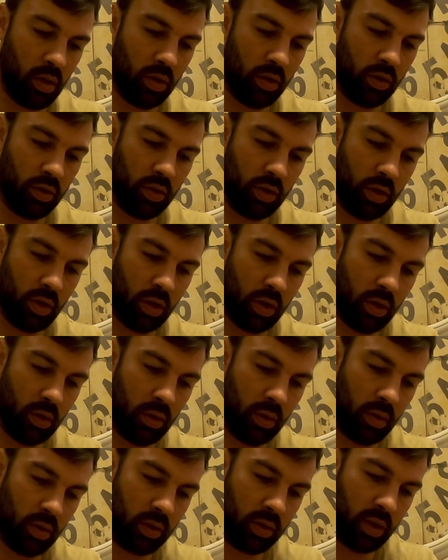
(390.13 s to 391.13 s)

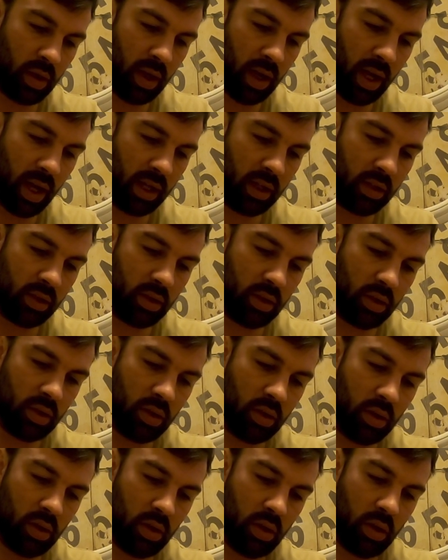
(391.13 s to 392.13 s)
So it's the last
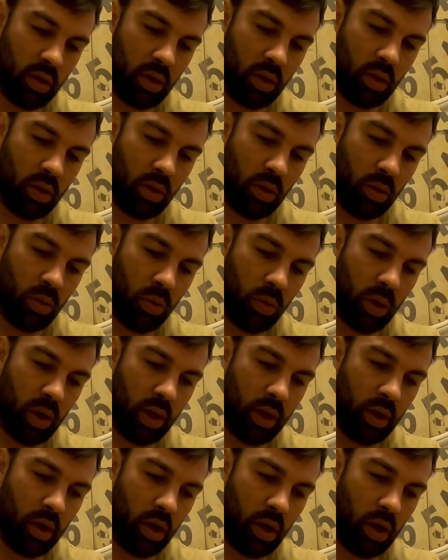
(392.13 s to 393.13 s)

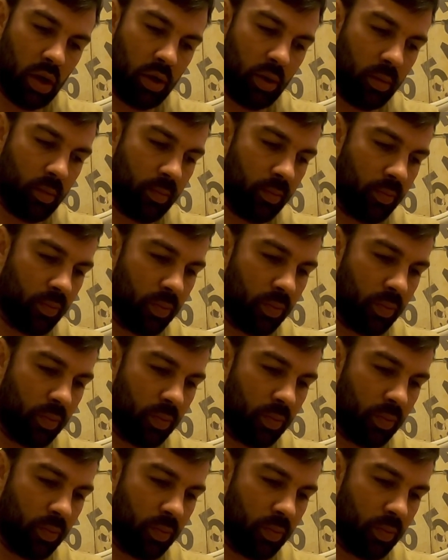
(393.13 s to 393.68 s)
one on.